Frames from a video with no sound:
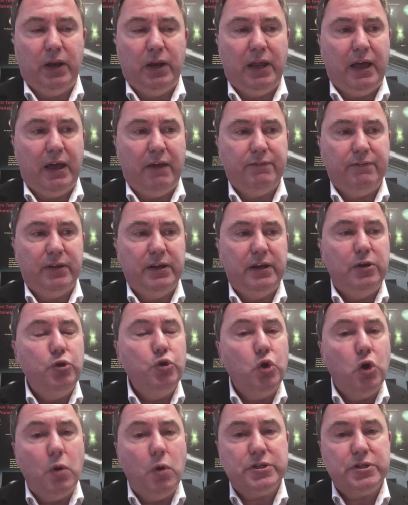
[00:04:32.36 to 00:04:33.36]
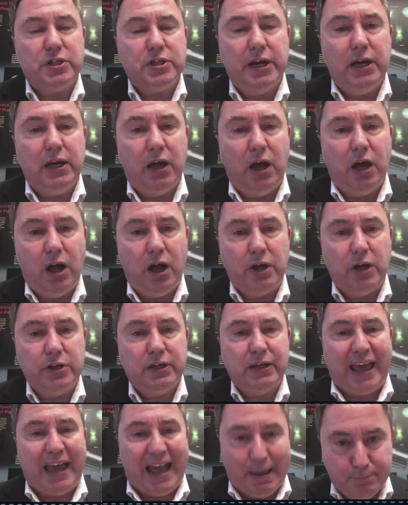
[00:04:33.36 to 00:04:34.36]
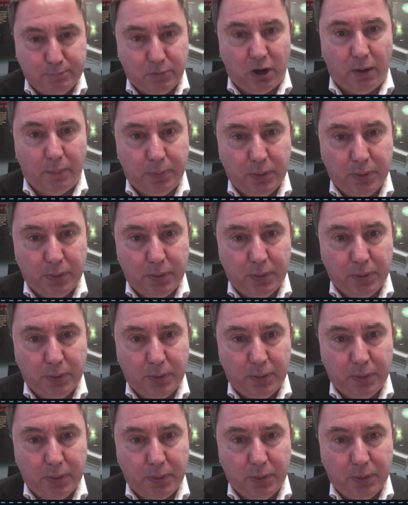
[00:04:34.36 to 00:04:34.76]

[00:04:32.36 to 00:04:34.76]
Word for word: have an enormously large camera,